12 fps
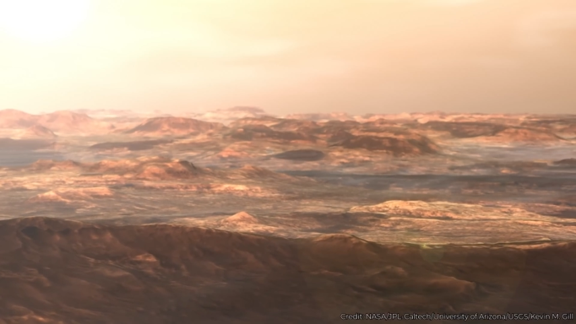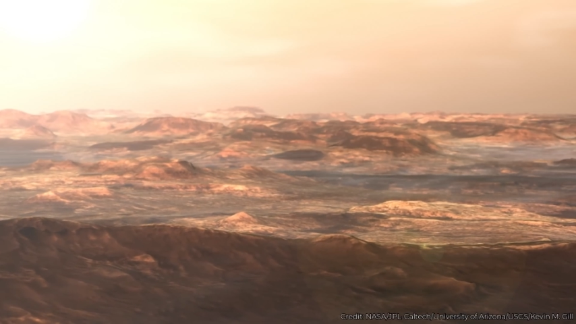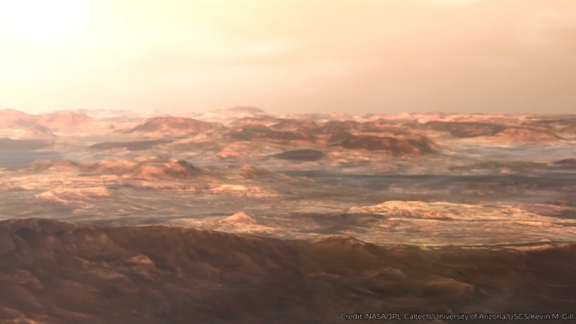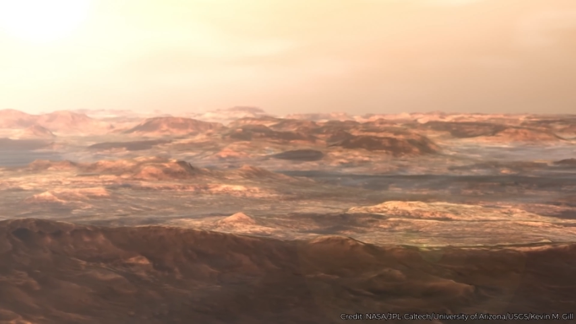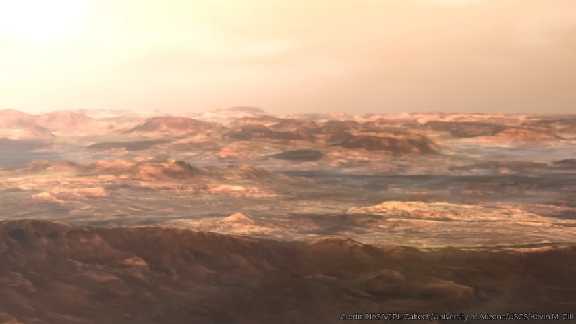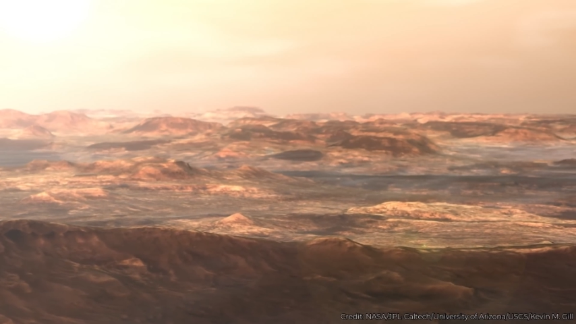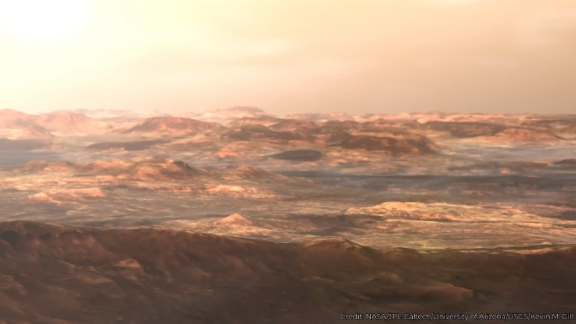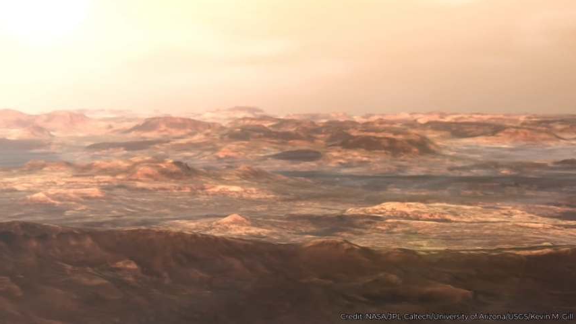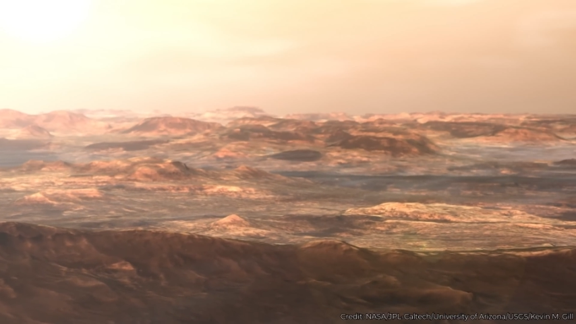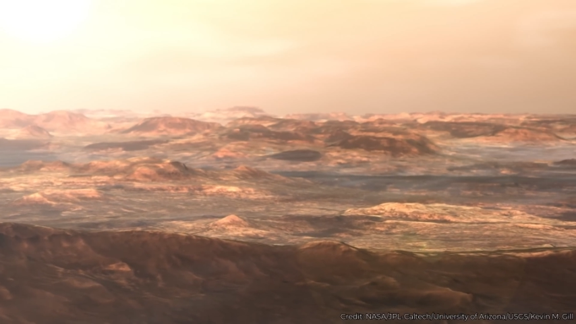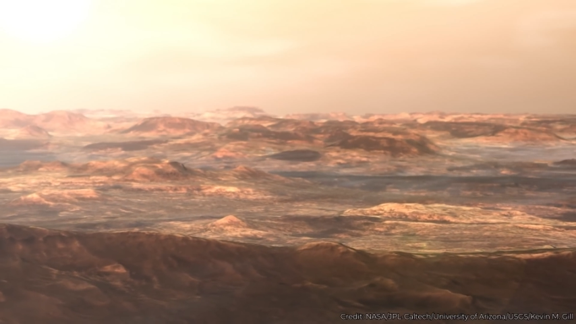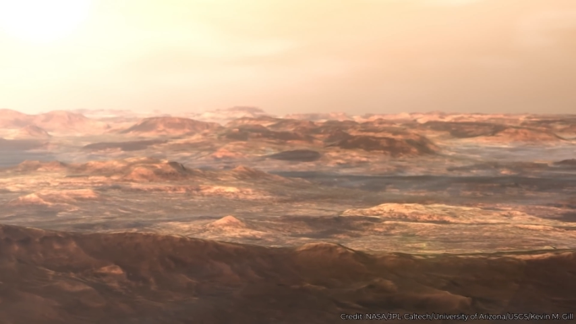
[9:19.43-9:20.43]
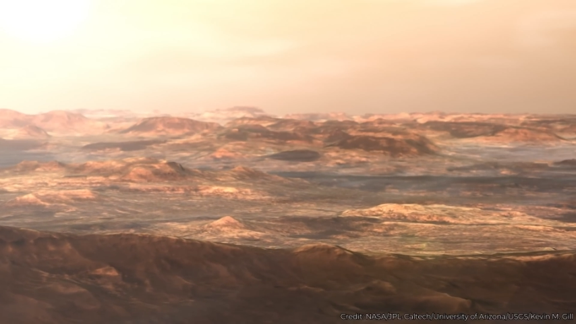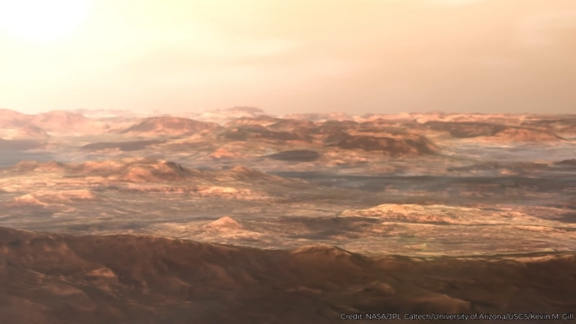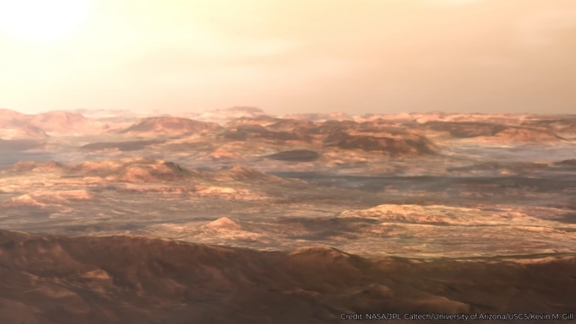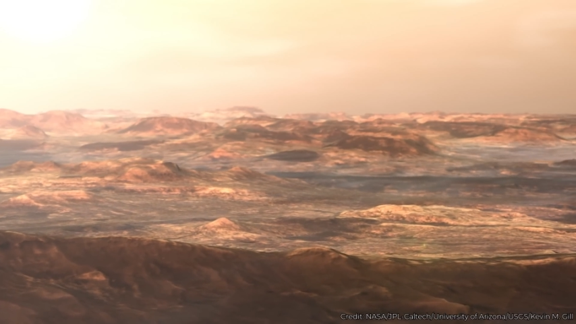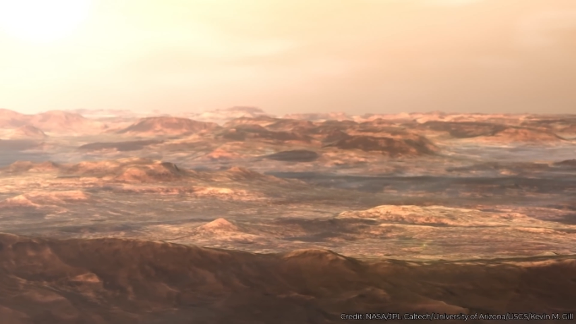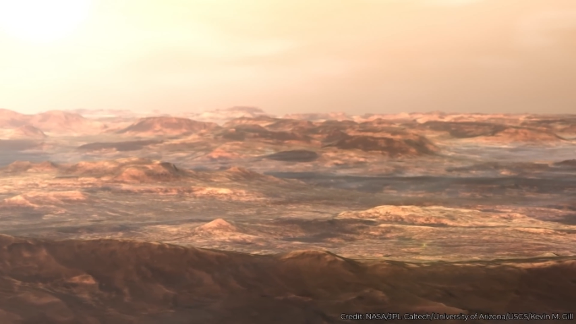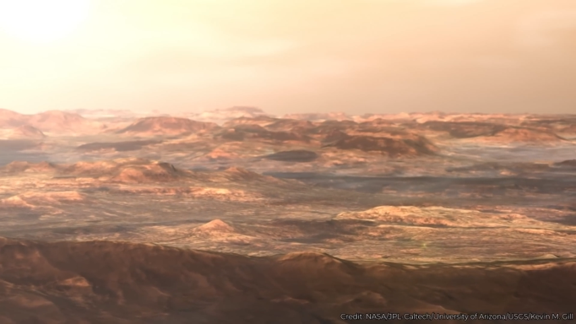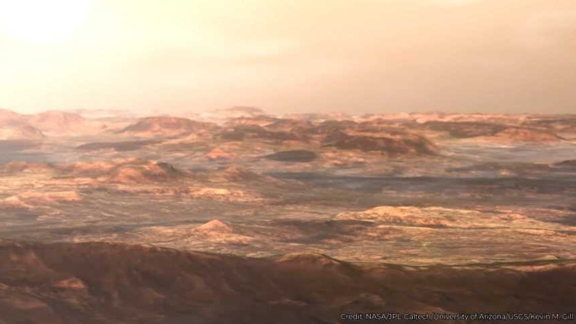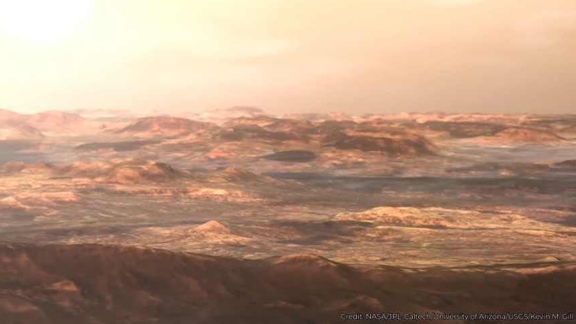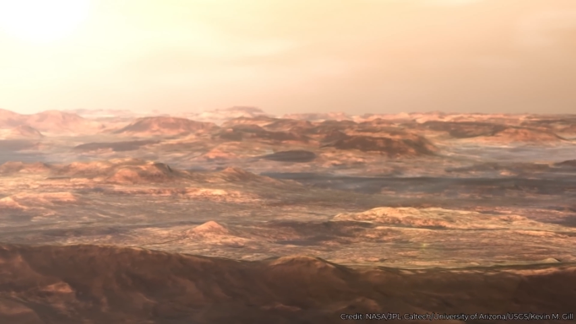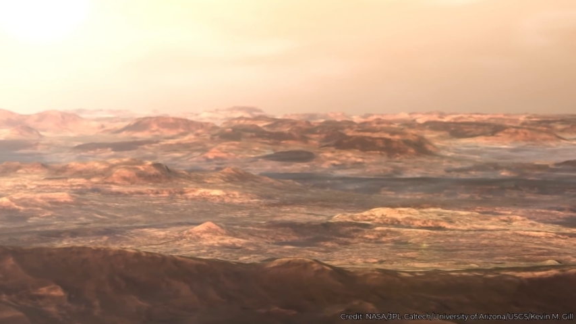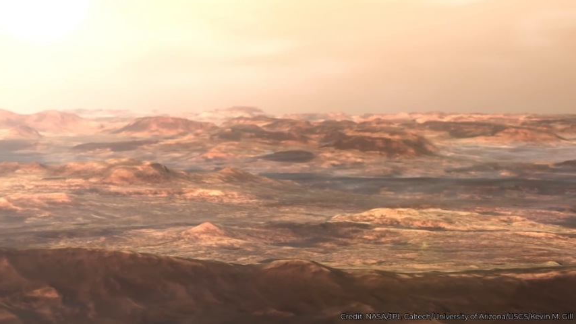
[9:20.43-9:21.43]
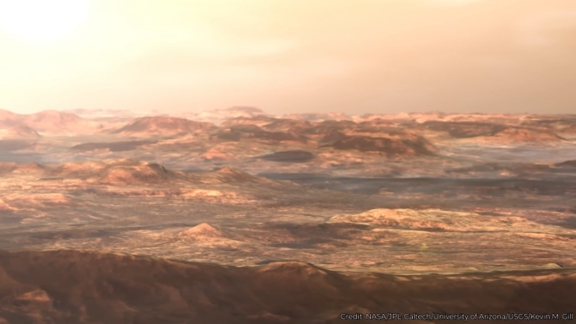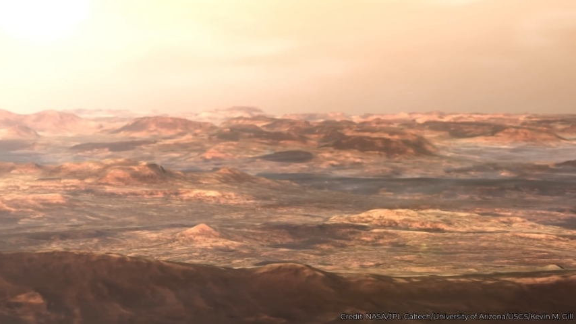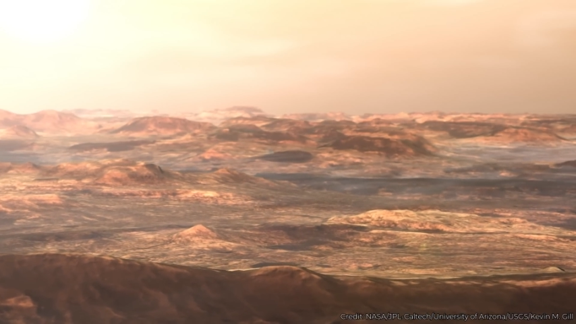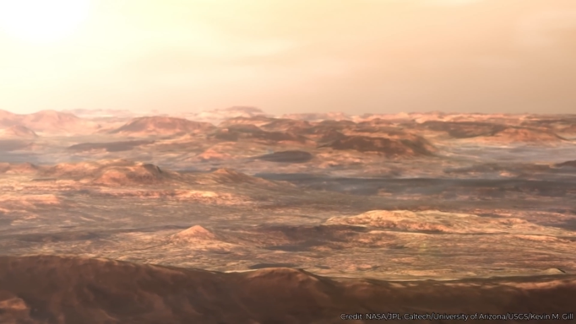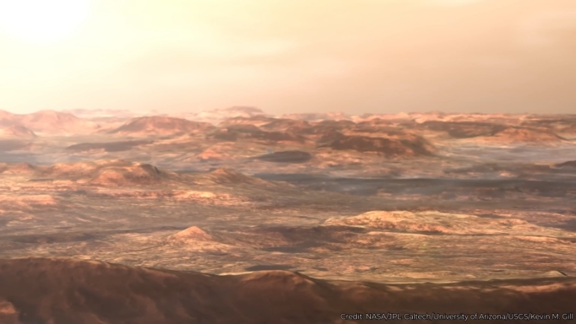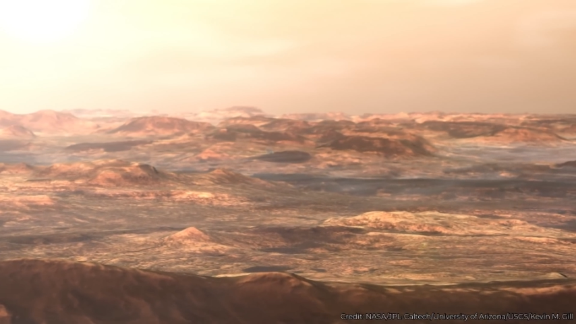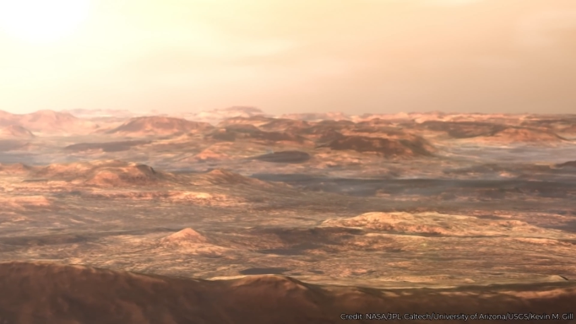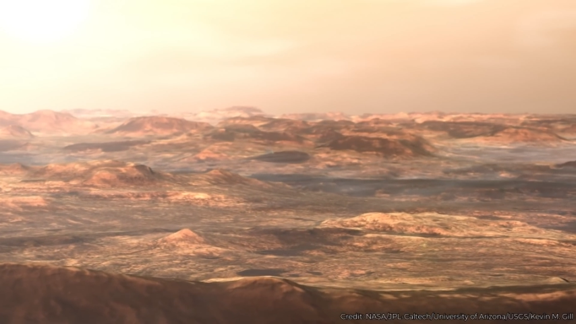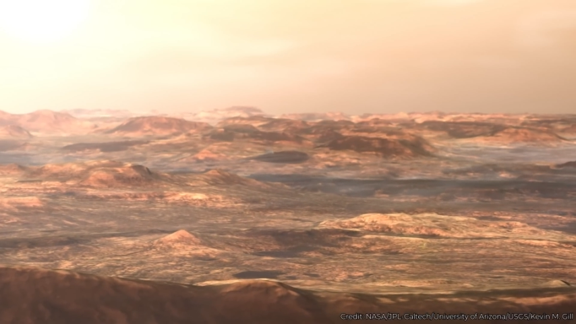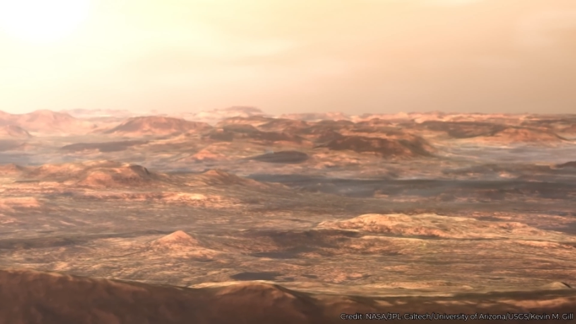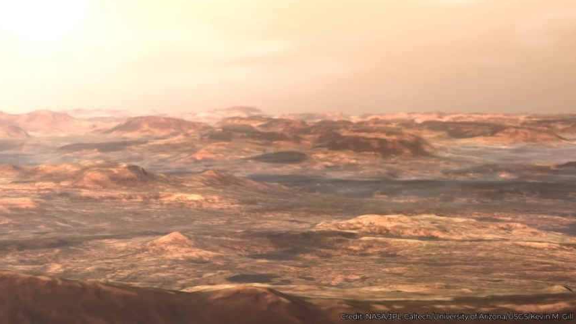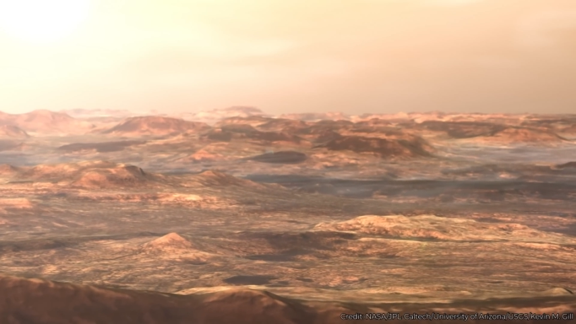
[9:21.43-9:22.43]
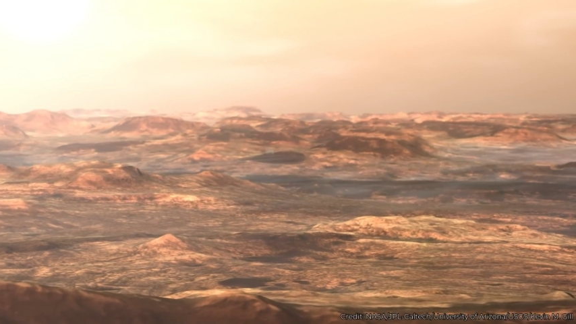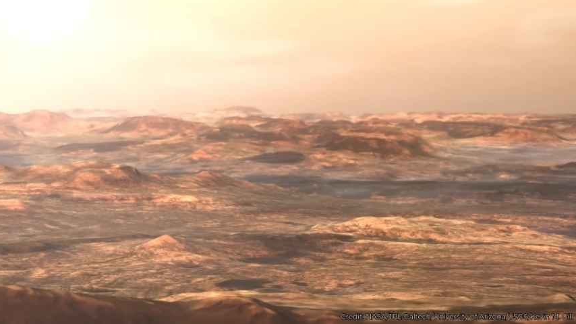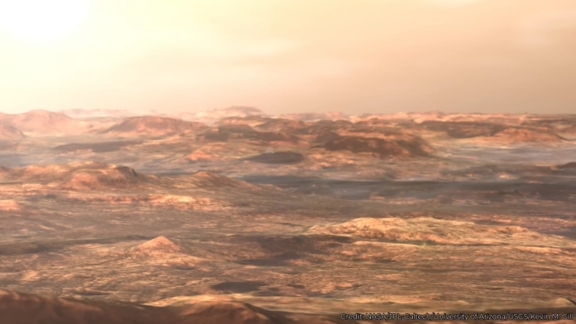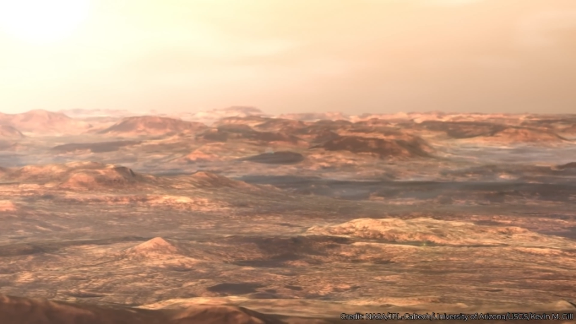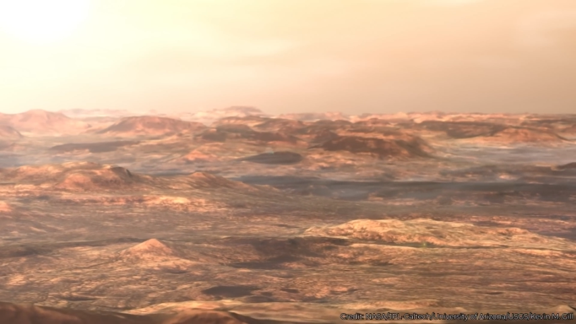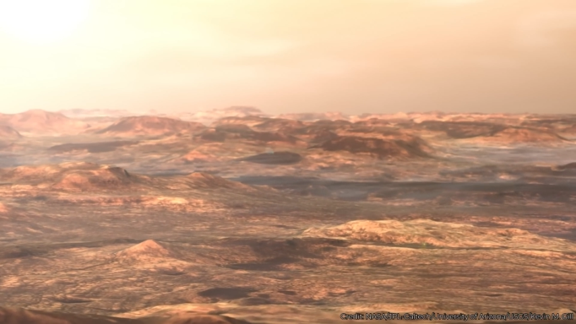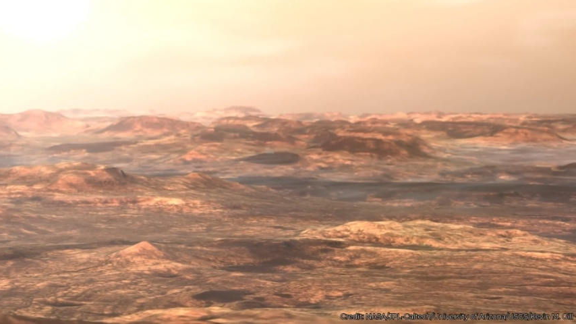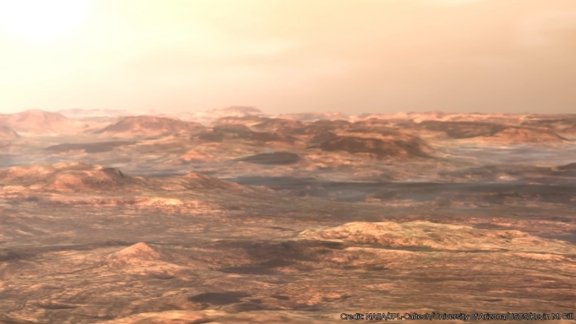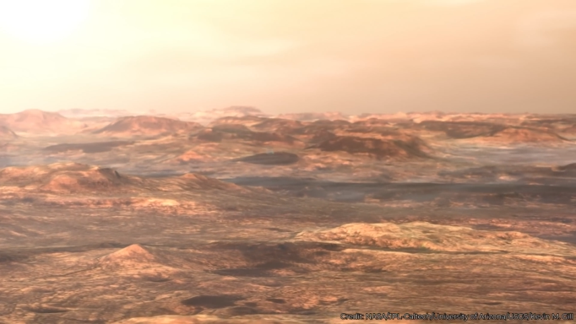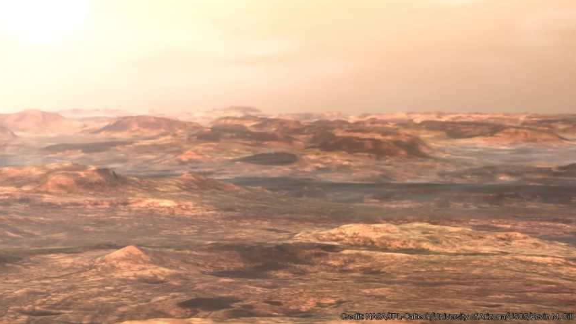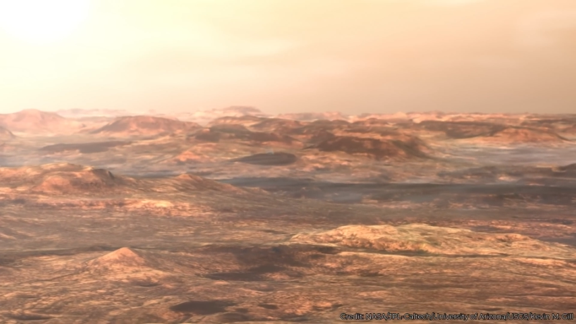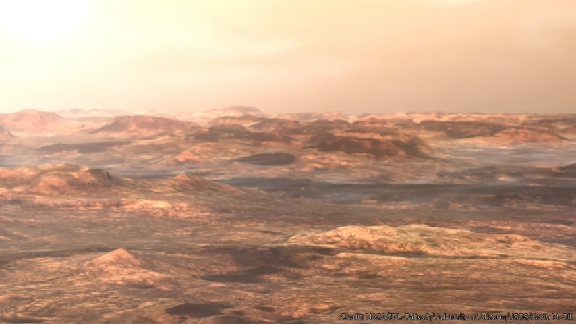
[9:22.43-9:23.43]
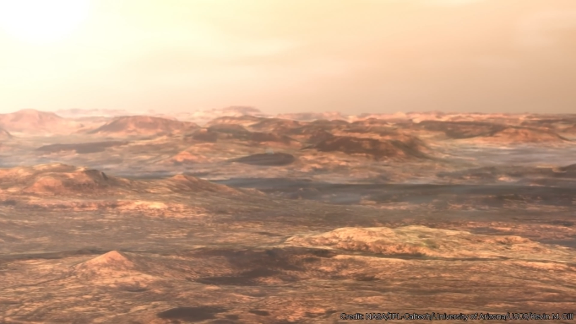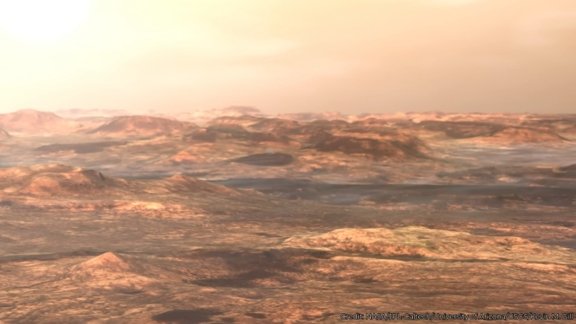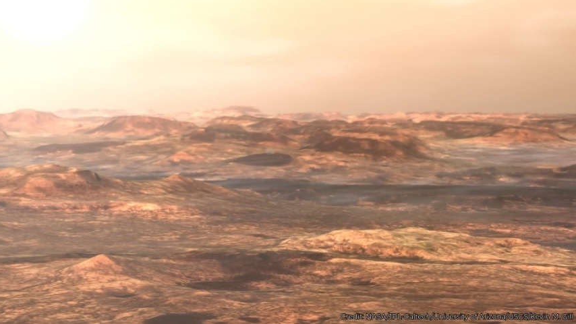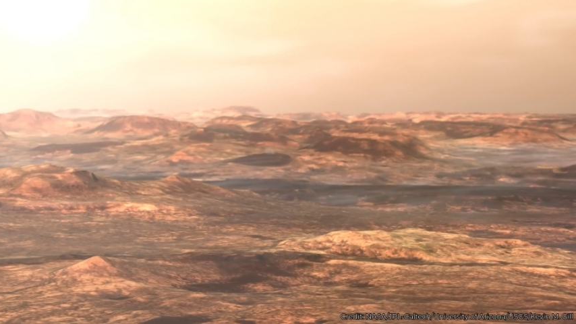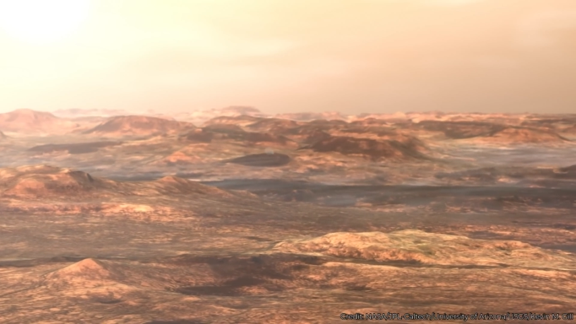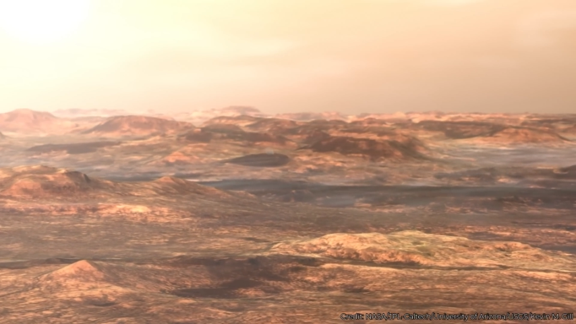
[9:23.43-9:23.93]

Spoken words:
[unreadable: no face in view]